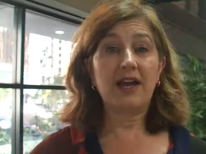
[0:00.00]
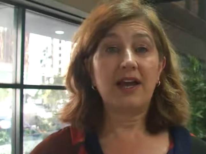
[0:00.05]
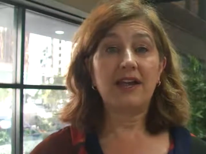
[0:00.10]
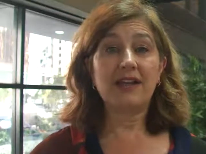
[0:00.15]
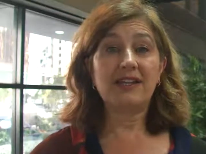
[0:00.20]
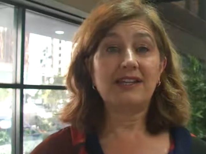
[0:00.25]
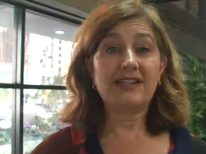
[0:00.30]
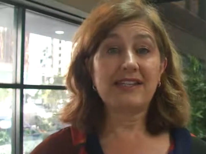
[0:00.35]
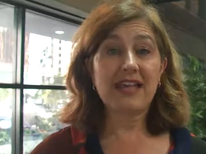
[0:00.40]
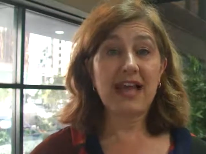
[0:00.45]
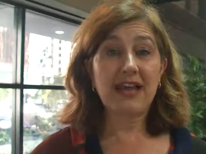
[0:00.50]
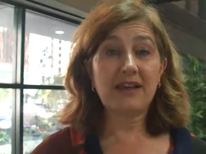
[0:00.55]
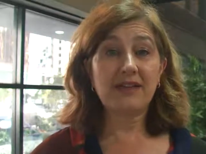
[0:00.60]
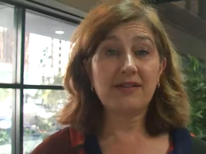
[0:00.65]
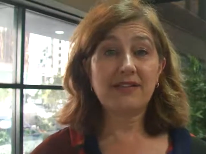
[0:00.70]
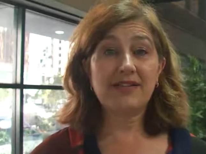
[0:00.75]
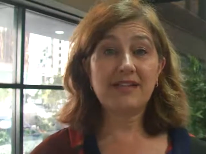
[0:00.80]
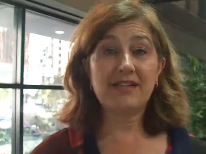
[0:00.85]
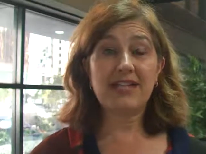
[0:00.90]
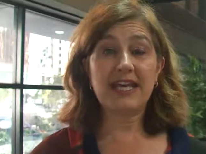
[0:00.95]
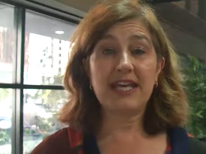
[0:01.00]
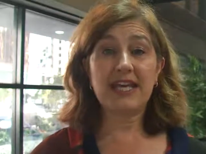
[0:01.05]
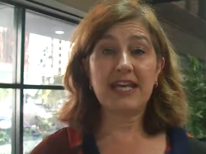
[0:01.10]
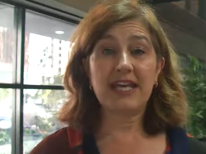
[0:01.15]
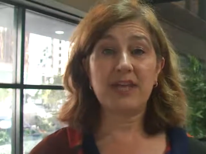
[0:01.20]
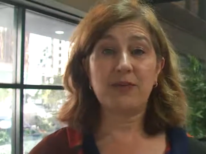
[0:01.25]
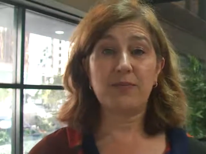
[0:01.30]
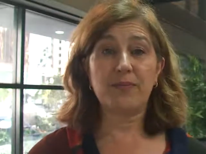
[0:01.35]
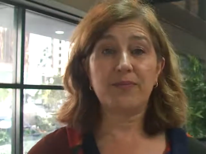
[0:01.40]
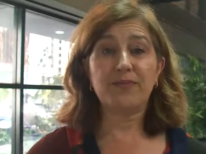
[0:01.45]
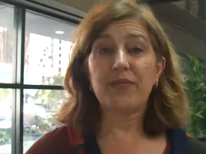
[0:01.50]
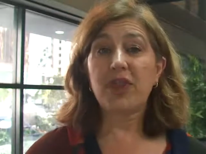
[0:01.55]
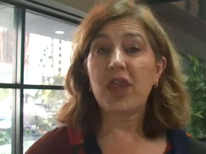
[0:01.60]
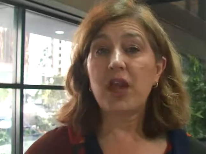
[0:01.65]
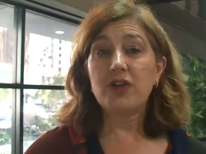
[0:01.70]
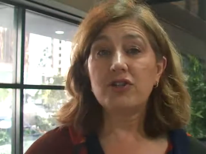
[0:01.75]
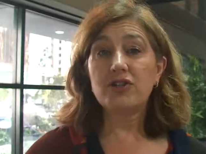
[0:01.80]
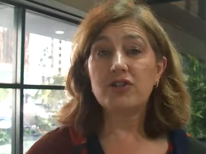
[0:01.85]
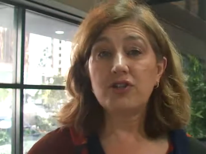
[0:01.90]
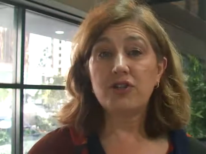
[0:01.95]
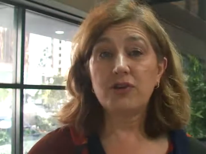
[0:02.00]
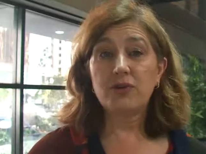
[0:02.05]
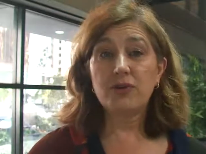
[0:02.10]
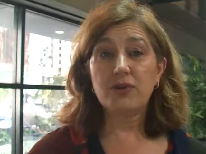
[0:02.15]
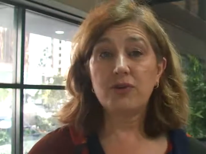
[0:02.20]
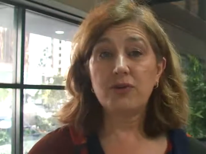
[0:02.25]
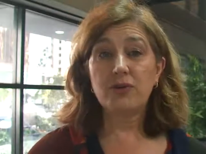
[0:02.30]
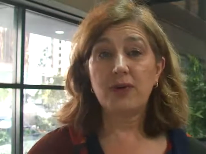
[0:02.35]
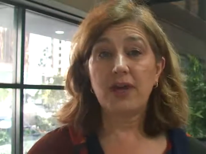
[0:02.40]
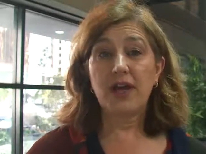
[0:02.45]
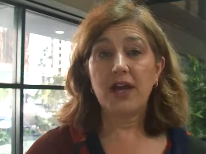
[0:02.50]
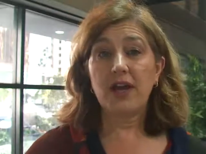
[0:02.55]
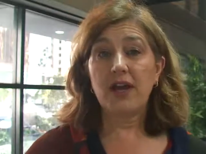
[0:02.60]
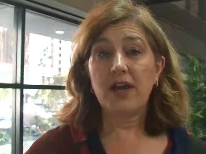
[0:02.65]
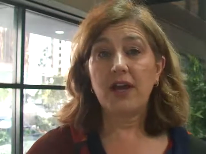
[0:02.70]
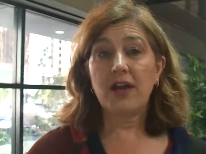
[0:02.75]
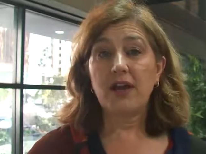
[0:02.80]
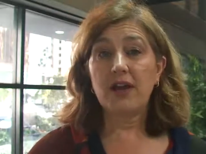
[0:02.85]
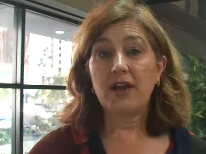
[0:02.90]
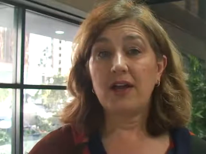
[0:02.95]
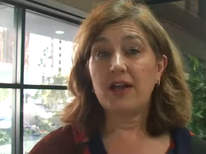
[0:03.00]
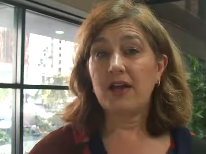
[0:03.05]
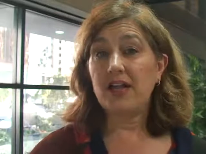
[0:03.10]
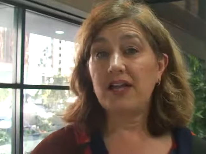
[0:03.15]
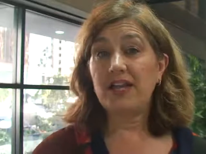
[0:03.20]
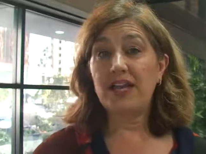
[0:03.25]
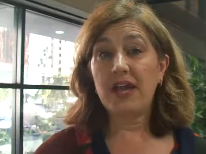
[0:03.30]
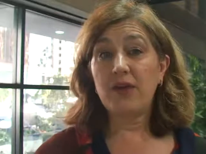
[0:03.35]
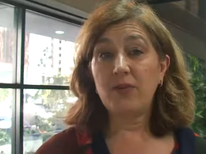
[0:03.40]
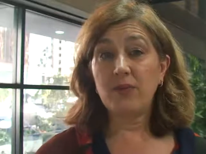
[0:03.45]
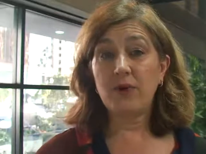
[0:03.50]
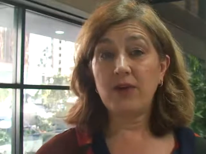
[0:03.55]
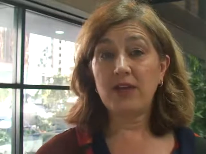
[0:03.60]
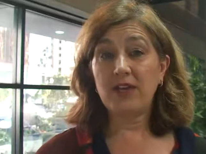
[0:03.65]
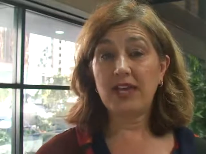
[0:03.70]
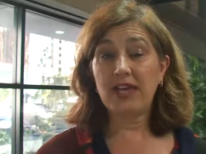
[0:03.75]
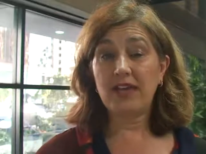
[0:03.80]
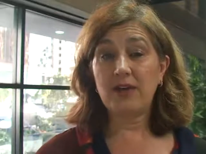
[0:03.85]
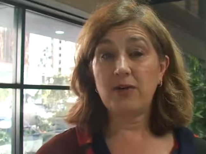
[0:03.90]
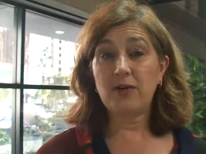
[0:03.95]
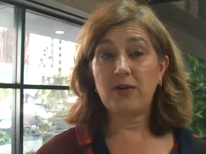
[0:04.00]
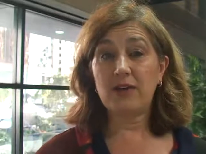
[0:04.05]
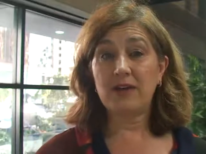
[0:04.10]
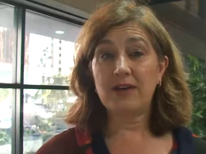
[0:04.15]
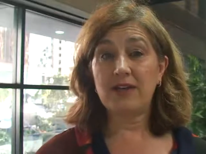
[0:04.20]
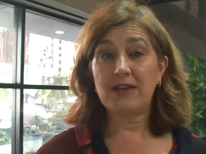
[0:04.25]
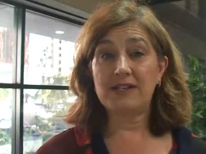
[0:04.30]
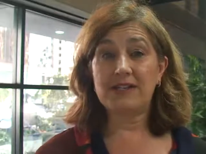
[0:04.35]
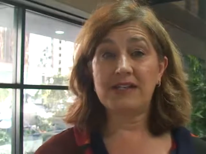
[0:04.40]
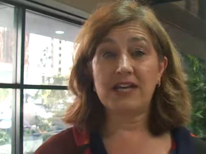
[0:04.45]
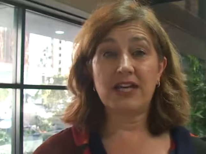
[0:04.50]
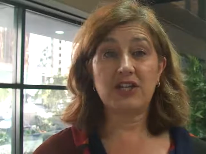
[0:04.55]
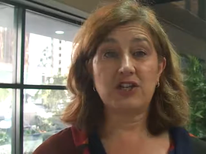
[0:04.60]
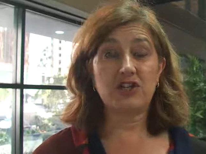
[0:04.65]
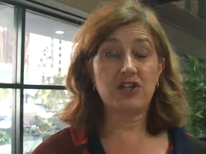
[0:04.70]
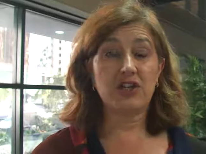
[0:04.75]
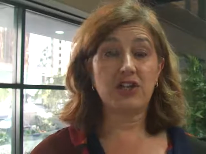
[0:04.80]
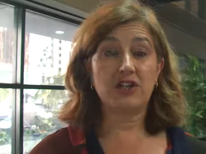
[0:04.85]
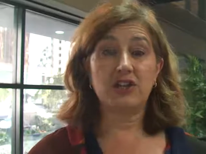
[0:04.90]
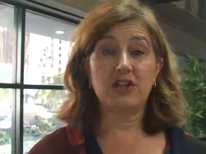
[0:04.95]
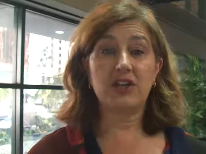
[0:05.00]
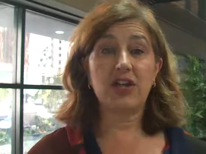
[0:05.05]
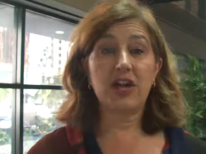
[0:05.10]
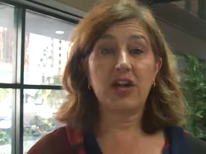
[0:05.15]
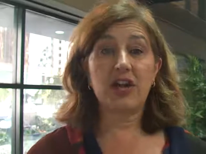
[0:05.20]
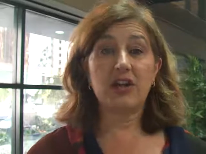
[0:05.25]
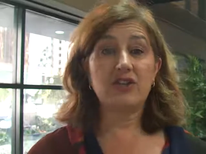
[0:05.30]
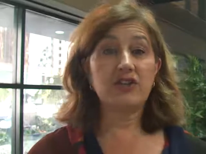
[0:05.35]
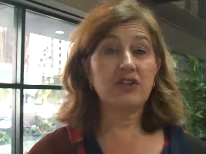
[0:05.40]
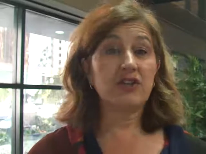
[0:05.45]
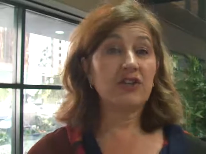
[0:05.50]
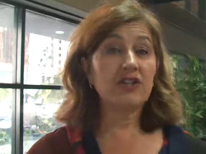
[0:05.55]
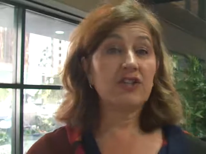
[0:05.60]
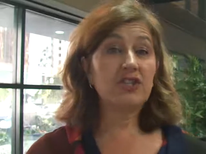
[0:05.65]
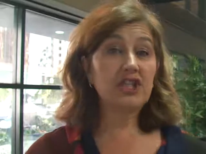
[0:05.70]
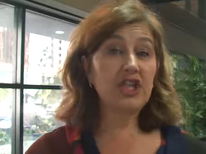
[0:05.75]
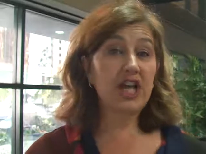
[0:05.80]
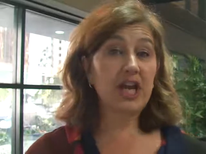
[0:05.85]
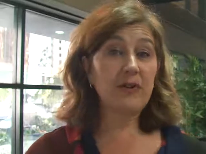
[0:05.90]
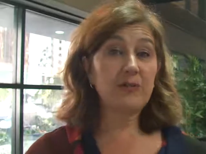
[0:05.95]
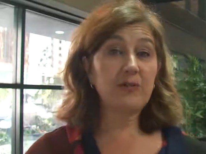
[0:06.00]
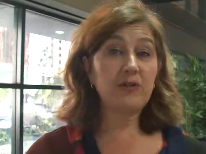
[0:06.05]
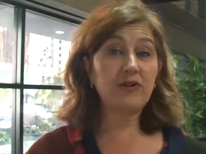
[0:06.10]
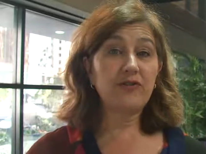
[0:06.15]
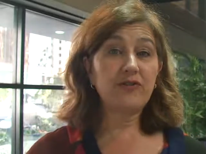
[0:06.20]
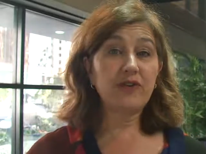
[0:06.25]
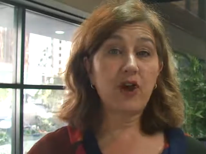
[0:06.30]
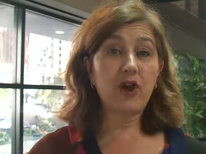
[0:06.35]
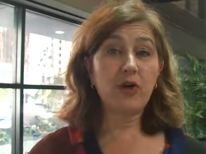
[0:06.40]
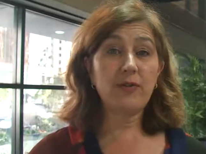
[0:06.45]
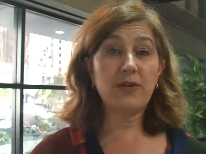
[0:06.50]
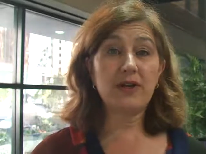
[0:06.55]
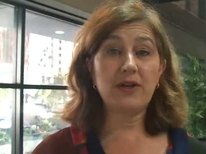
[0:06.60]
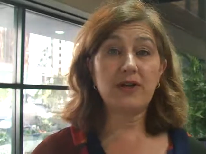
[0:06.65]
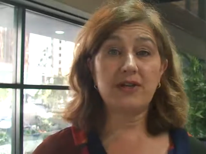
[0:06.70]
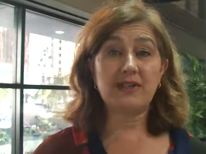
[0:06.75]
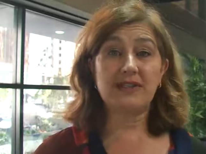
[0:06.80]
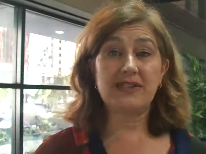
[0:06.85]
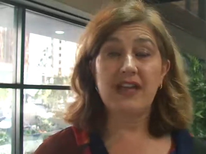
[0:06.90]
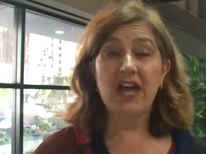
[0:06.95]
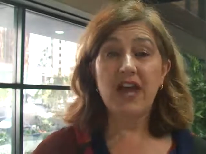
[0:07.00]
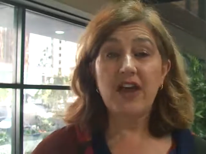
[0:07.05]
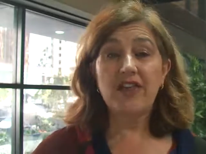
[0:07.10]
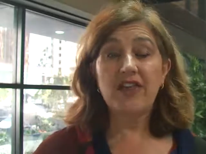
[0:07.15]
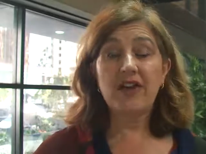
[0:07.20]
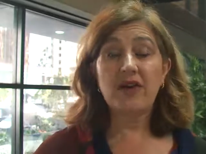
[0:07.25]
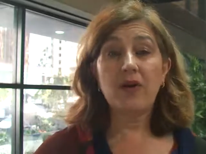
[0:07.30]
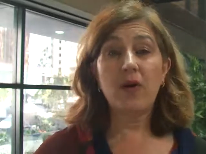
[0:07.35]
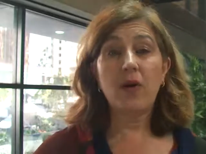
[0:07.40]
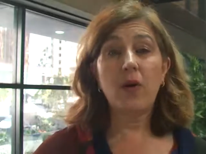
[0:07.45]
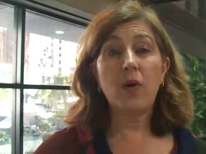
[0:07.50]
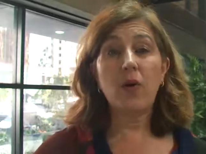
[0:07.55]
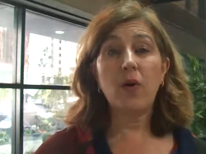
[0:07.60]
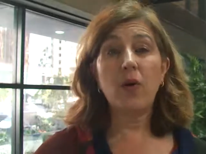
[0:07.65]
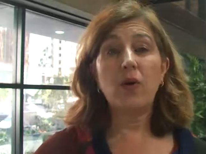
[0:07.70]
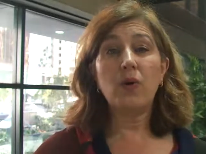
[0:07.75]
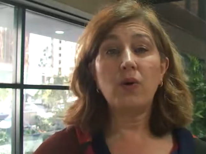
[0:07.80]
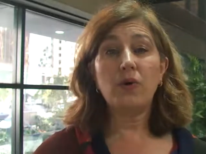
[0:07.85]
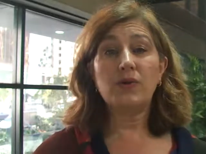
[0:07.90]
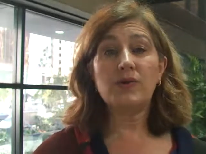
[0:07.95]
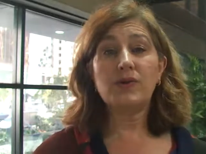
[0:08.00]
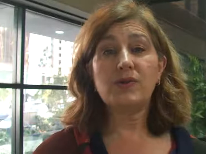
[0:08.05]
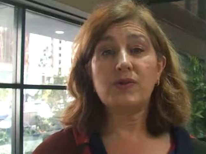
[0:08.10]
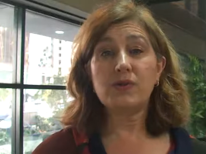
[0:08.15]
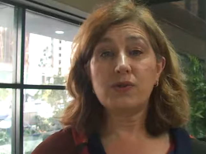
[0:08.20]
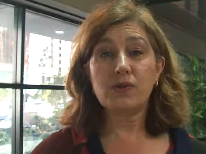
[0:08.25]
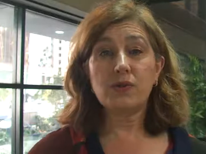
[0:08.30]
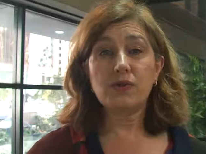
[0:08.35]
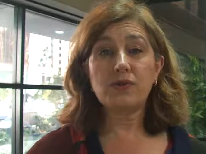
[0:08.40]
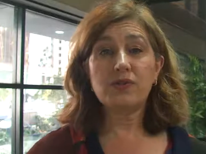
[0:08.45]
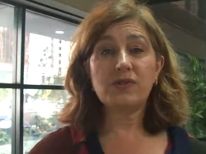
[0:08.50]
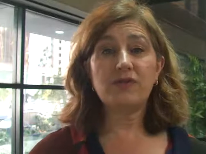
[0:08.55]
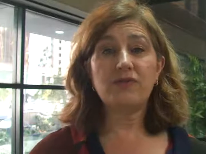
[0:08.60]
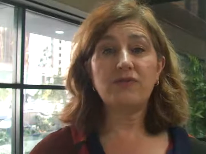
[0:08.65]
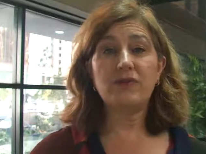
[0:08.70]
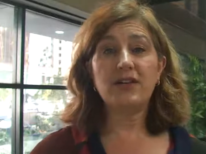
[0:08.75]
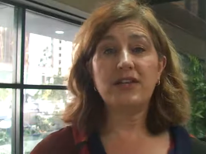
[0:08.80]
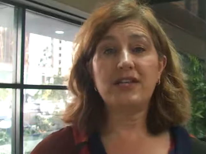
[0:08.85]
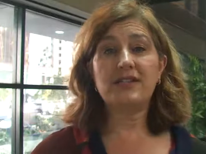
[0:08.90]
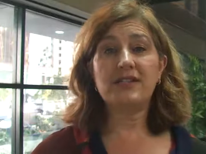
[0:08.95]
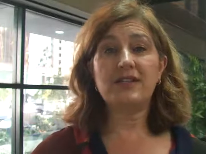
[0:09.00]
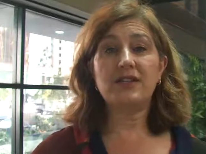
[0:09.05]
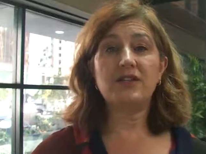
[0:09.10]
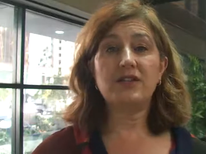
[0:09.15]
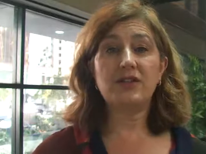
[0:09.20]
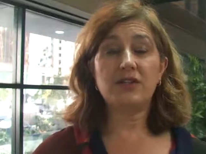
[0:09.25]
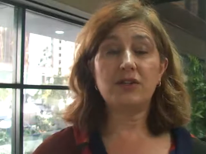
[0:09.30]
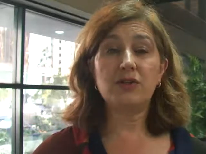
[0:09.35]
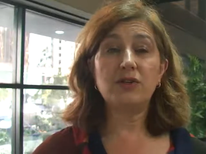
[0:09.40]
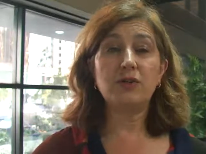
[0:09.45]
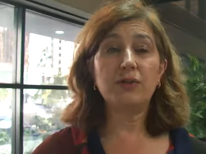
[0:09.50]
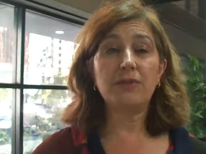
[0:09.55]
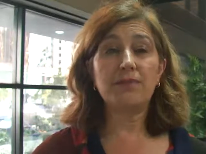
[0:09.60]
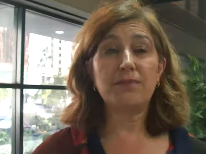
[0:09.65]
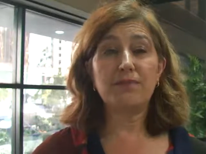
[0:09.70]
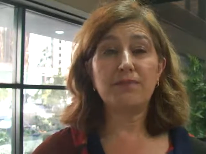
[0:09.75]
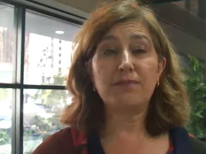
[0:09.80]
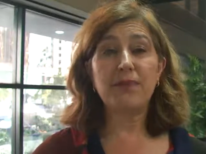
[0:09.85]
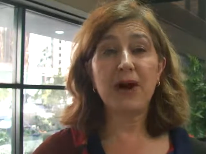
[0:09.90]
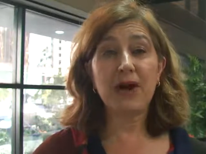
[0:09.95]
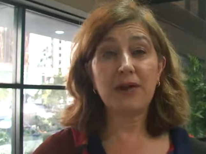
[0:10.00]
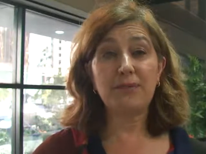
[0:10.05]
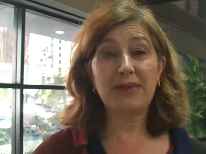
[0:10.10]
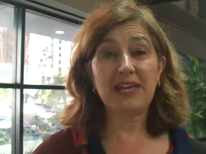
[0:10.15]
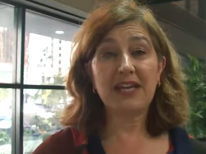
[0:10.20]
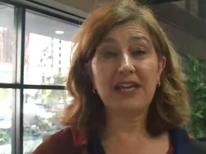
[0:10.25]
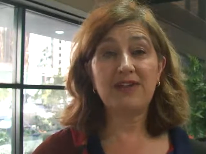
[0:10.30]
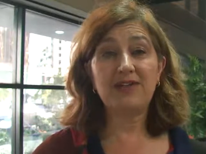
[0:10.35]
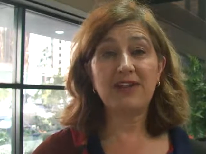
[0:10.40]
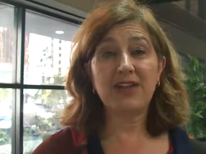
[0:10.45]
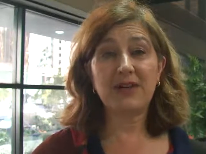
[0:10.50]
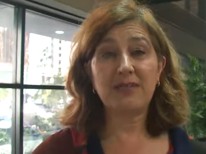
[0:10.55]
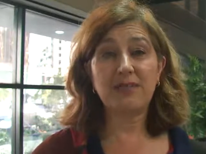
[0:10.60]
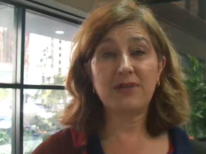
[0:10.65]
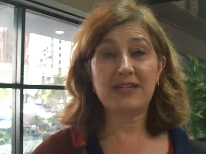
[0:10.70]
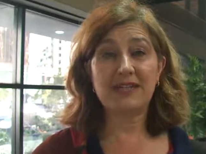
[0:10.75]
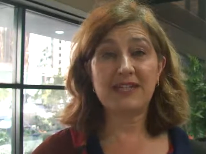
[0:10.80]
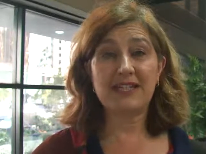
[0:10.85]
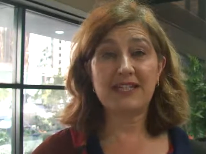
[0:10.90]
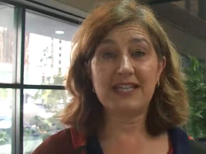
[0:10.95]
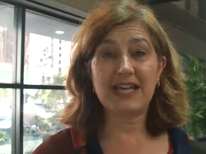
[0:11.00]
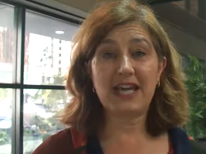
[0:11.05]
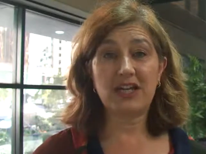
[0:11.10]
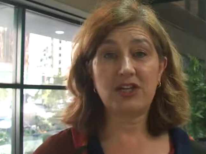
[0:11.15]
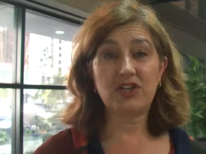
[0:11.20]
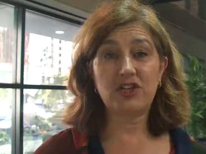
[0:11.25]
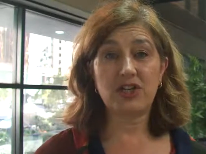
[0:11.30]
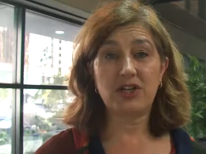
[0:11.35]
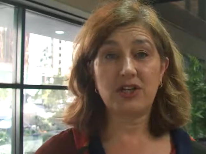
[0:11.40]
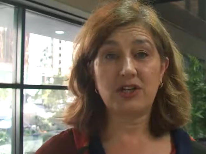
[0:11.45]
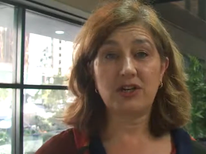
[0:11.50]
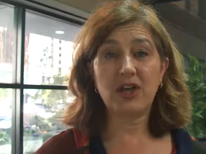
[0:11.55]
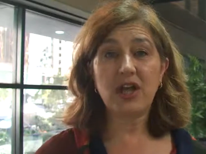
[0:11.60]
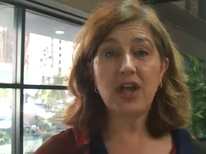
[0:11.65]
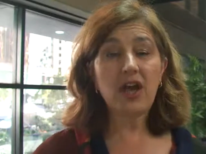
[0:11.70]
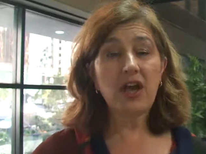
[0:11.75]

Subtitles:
a sales team, to a networking organisation, to the Chamber of Commerce. There are all sorts of reasons you might be giving a presentation.